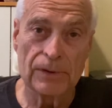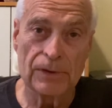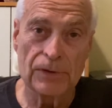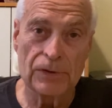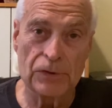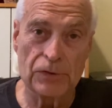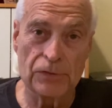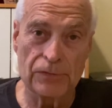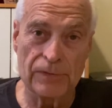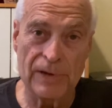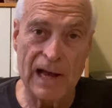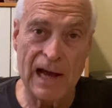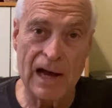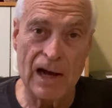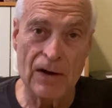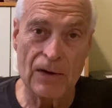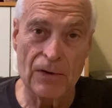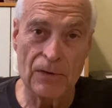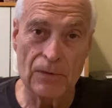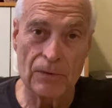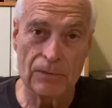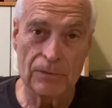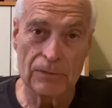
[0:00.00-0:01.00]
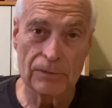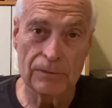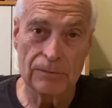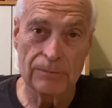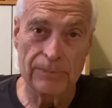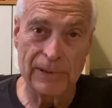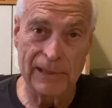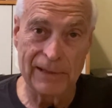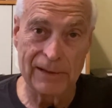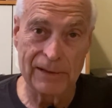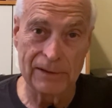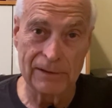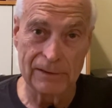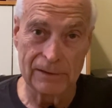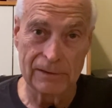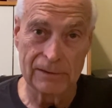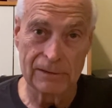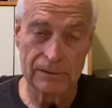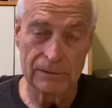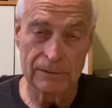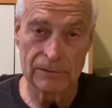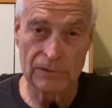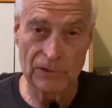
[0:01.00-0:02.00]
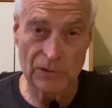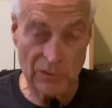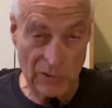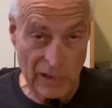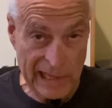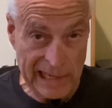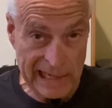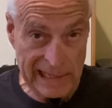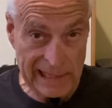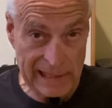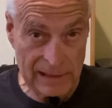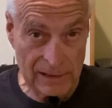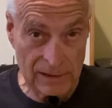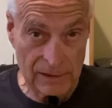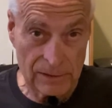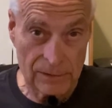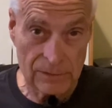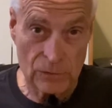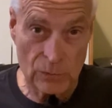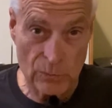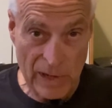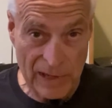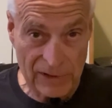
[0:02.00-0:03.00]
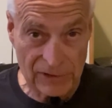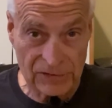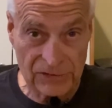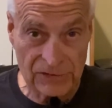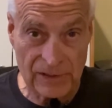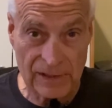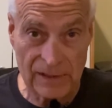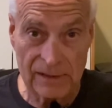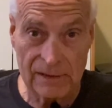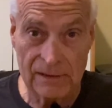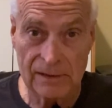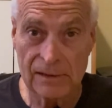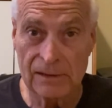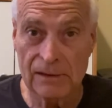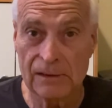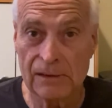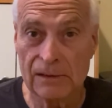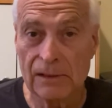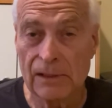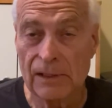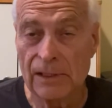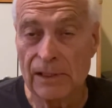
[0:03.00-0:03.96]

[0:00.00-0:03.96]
you've now been laying, resting,